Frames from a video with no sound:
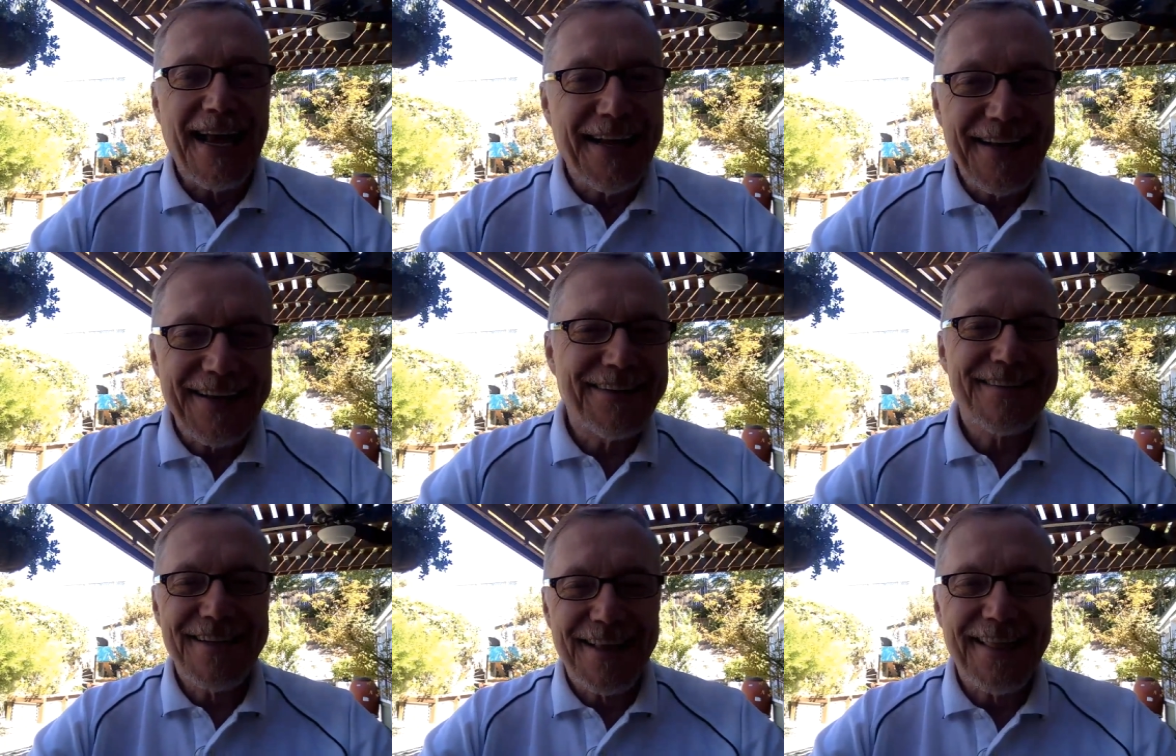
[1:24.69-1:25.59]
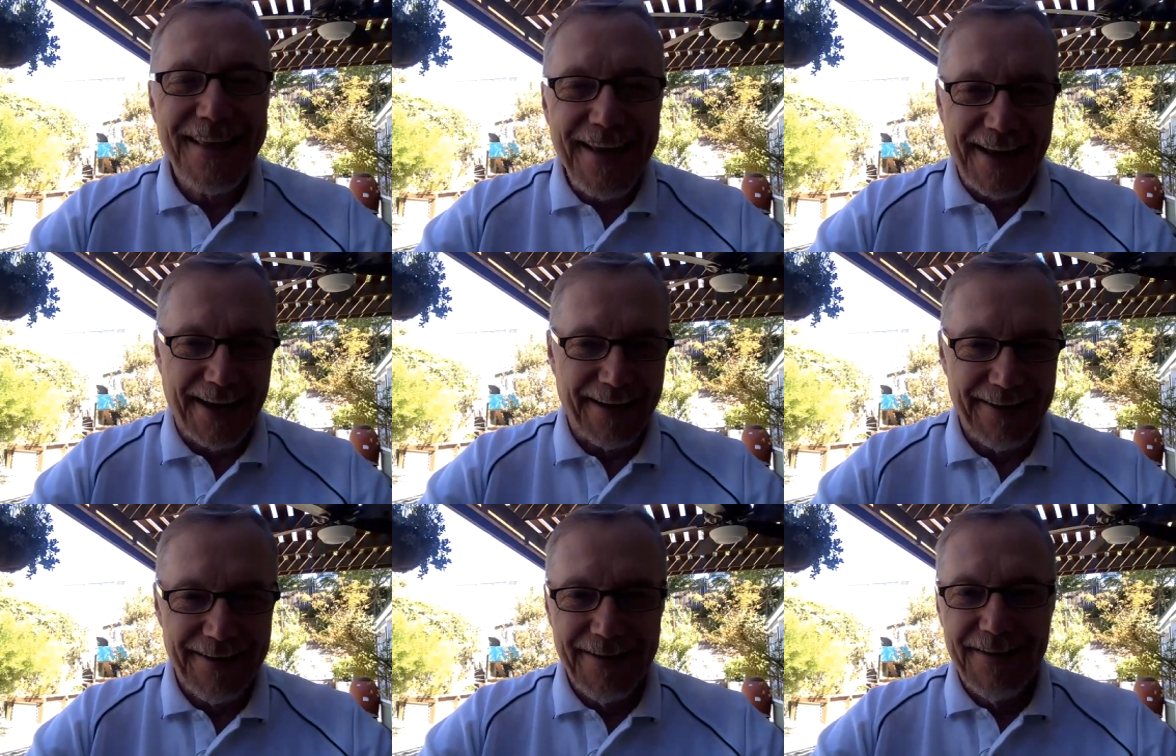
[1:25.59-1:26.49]
And here's the thing
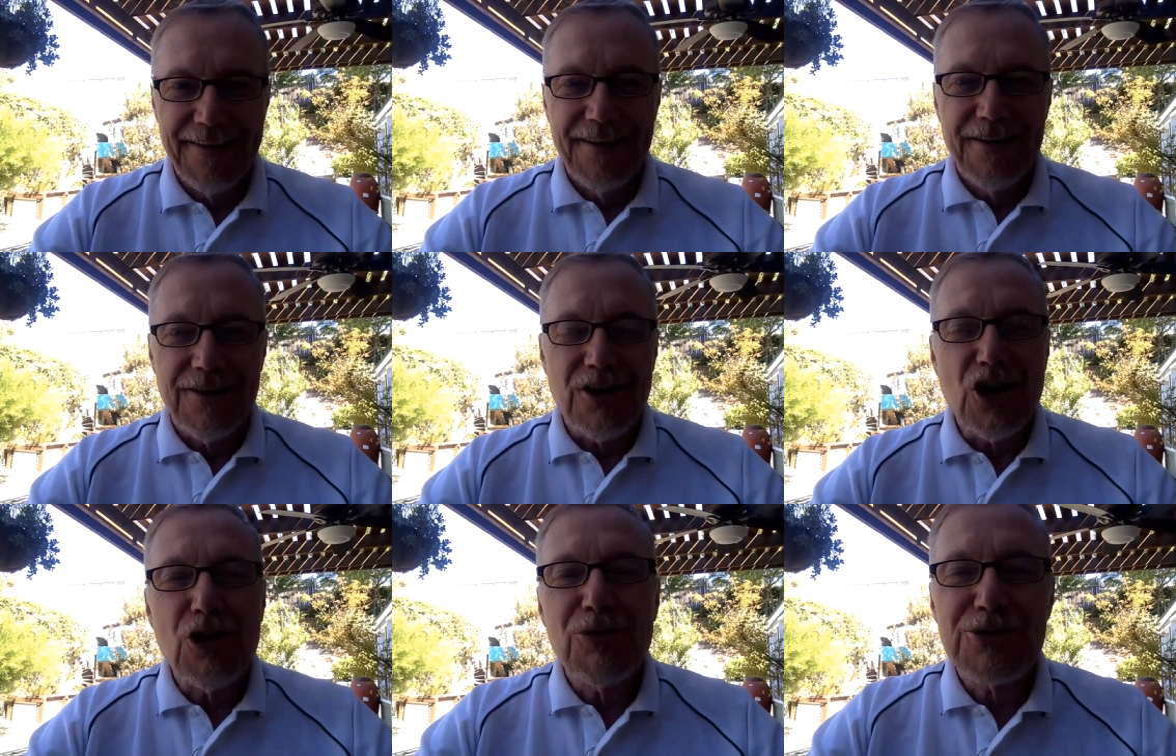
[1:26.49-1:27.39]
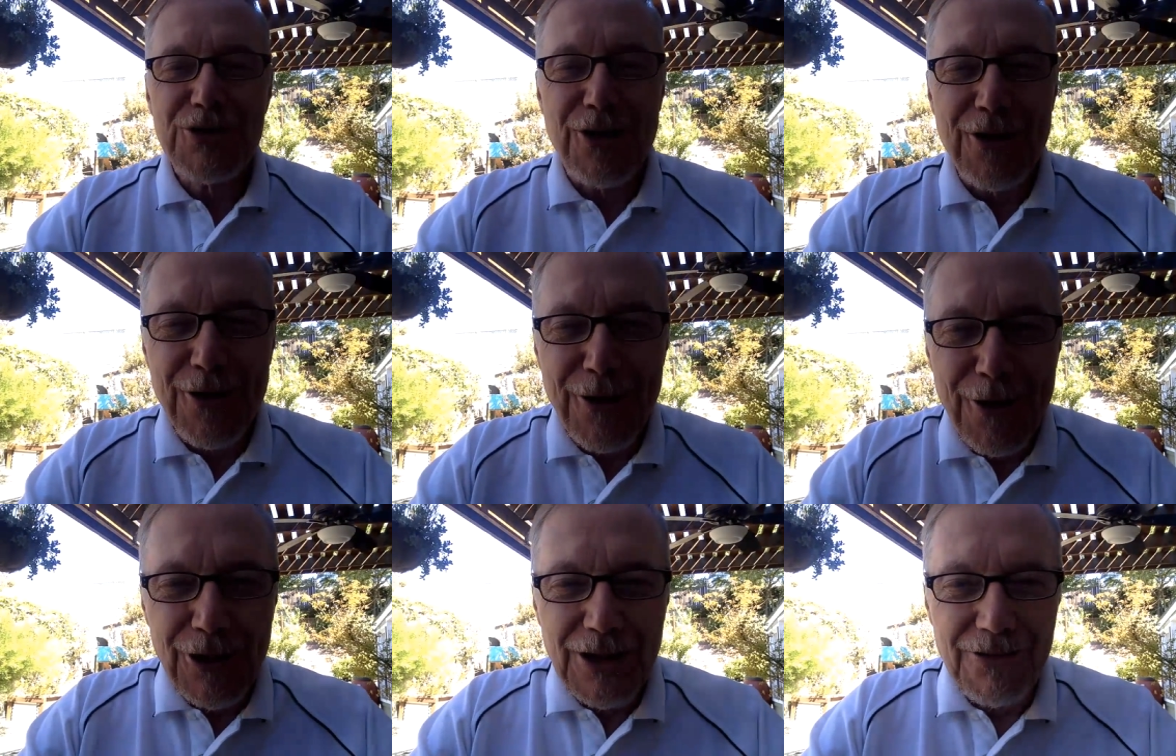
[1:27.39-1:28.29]
almost
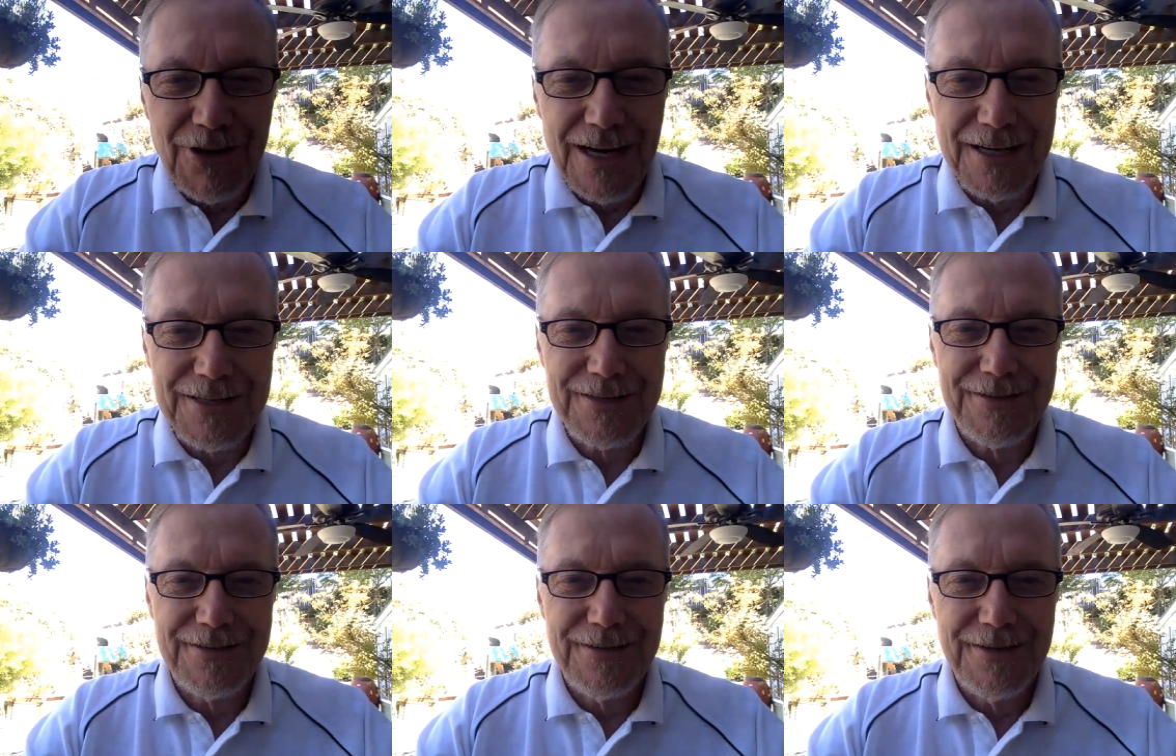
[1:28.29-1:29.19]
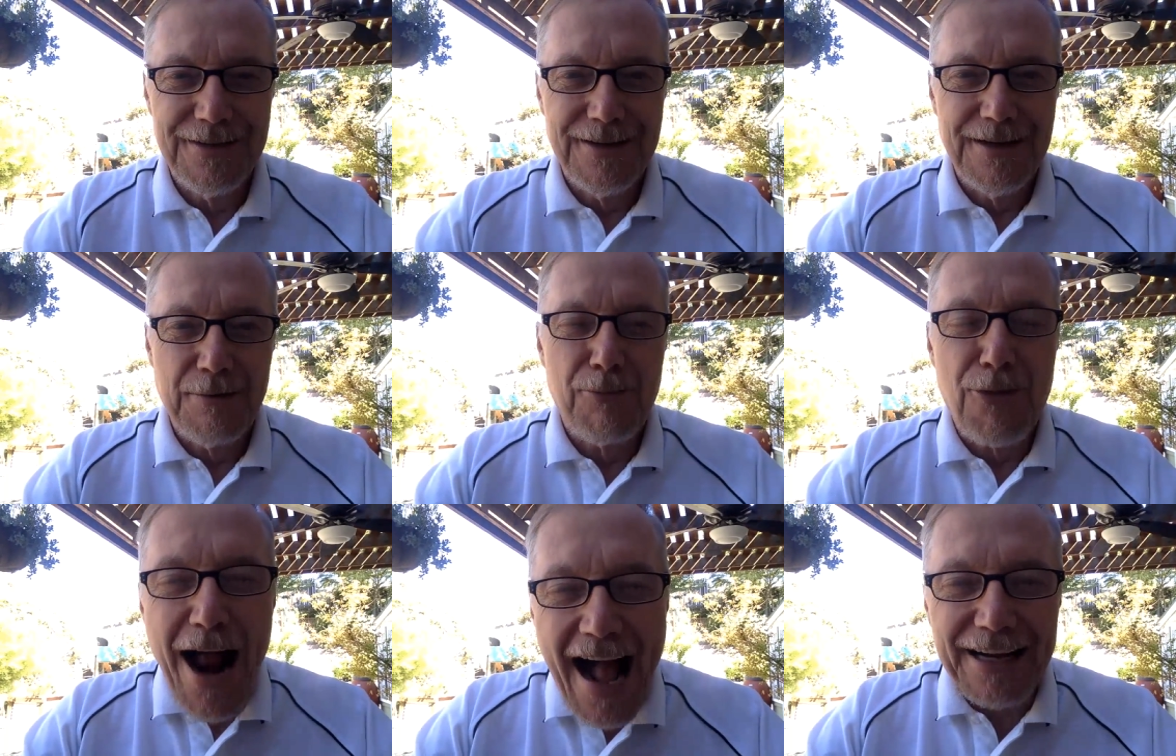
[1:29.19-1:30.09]
all of us
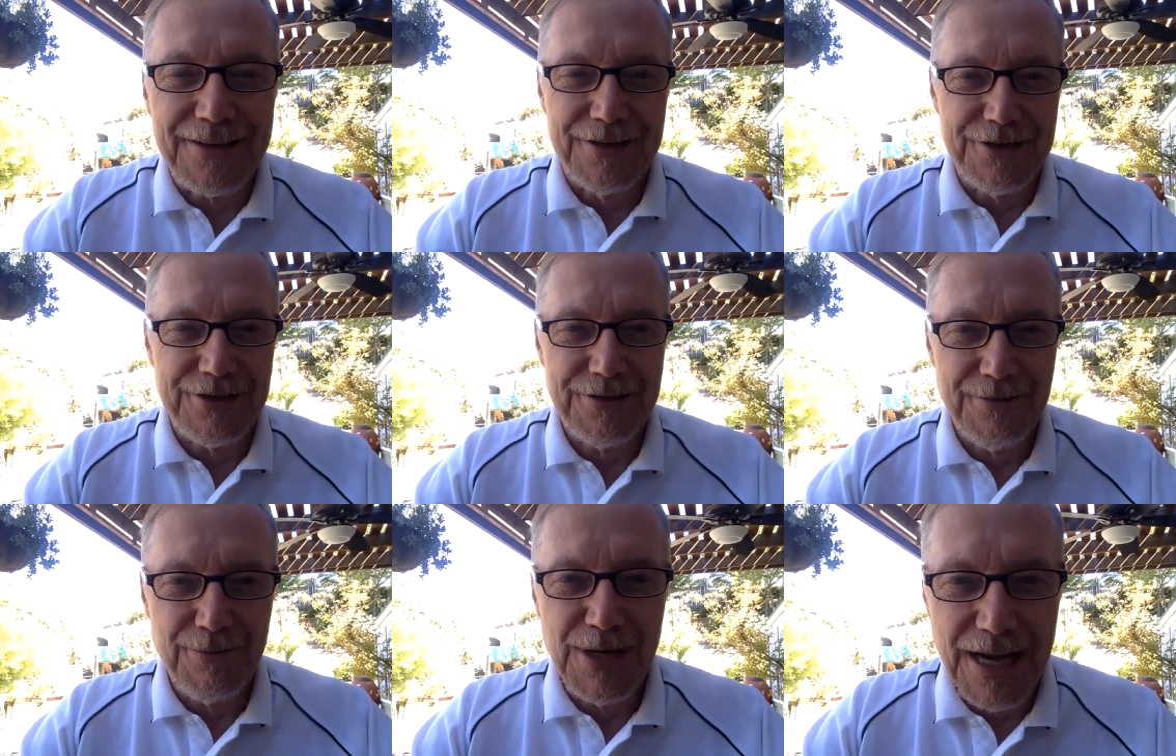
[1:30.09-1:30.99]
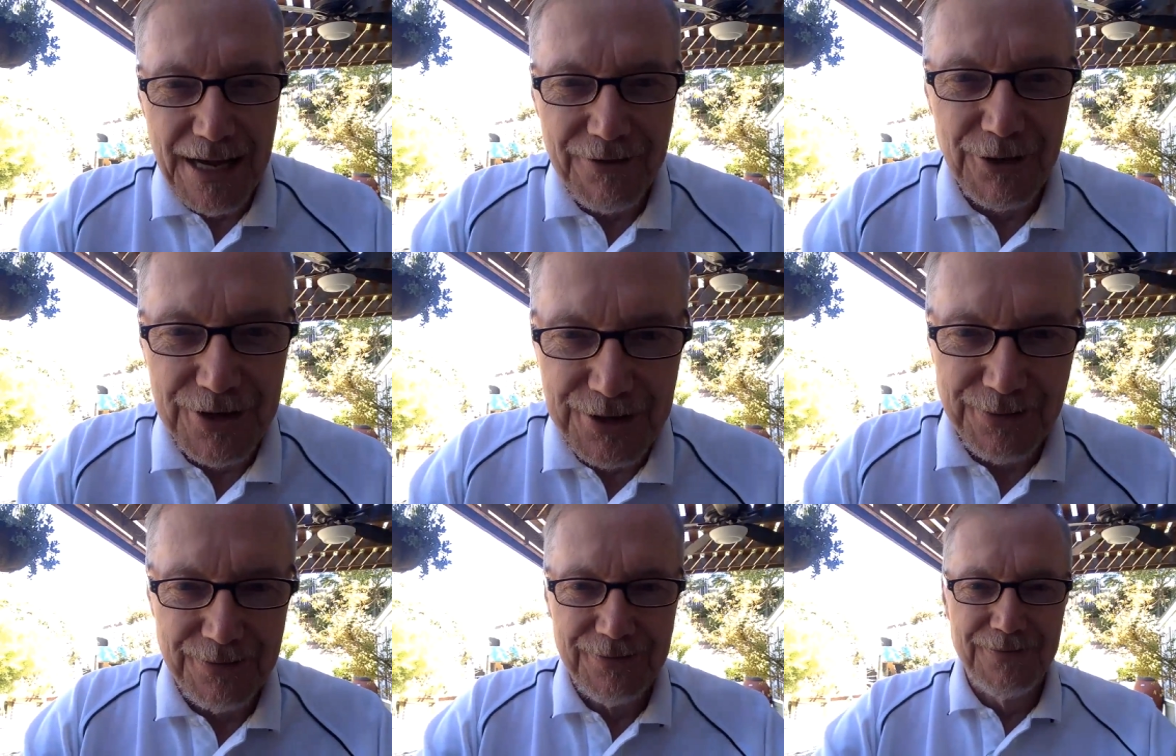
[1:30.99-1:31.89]
practice
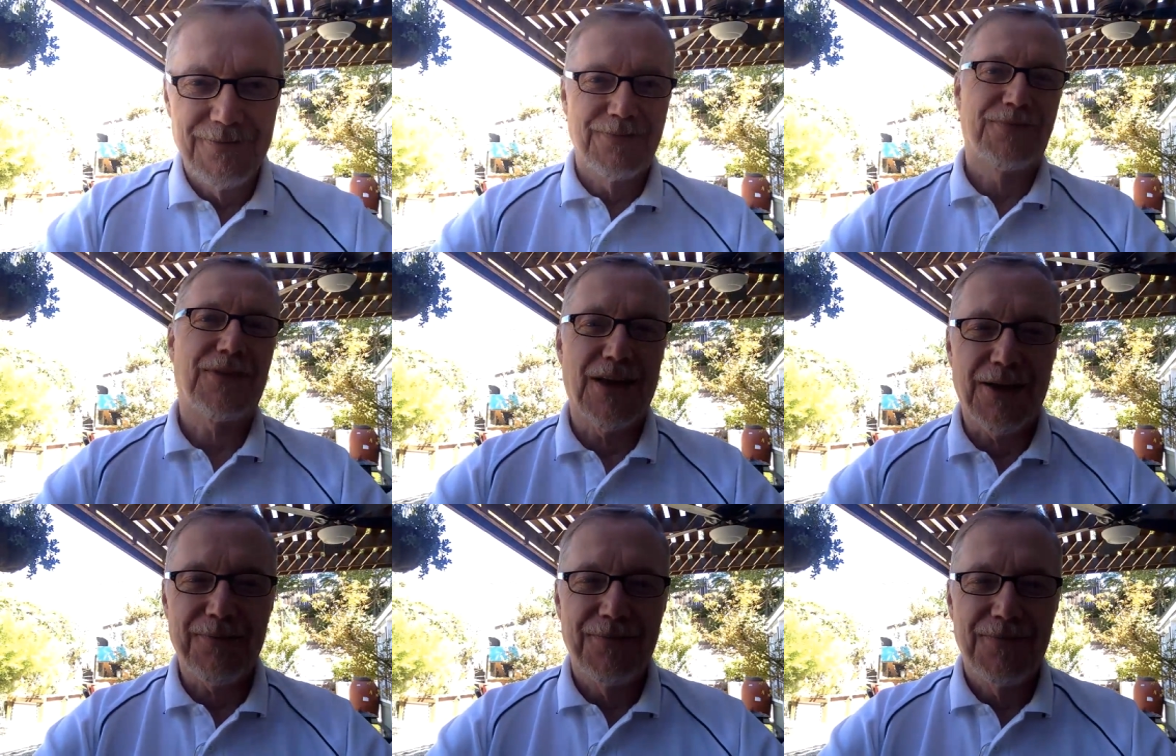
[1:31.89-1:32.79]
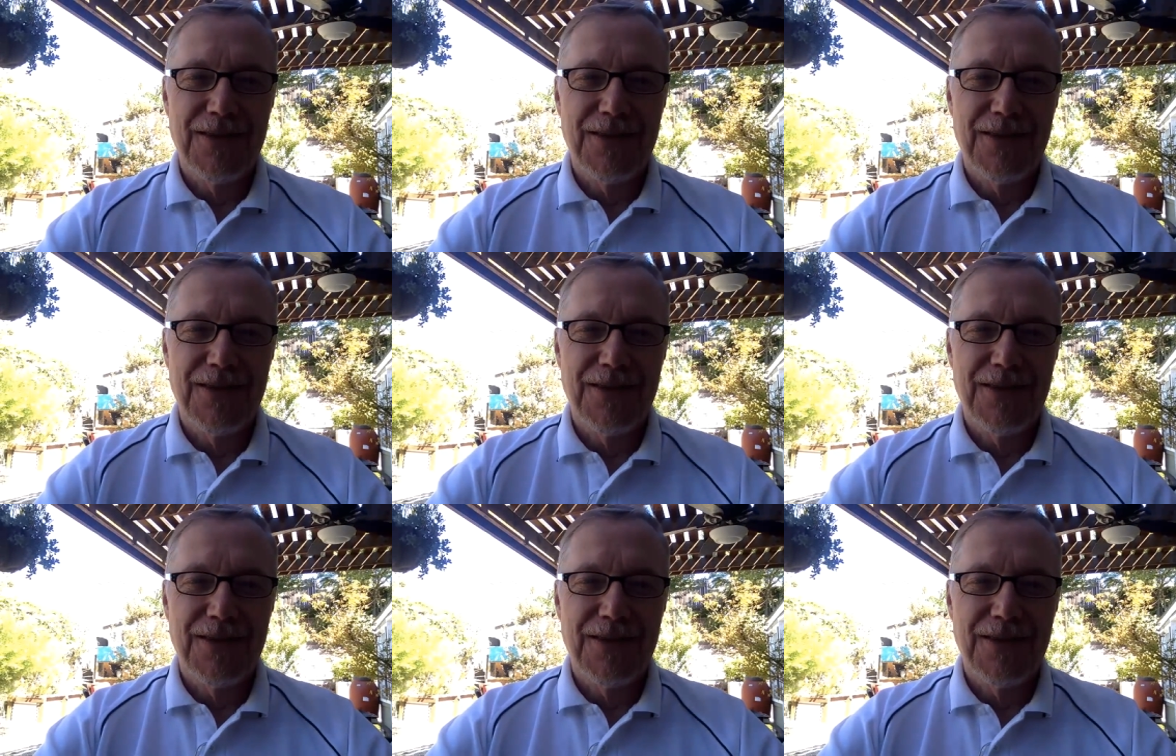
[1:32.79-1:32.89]
behaviorism. Okay?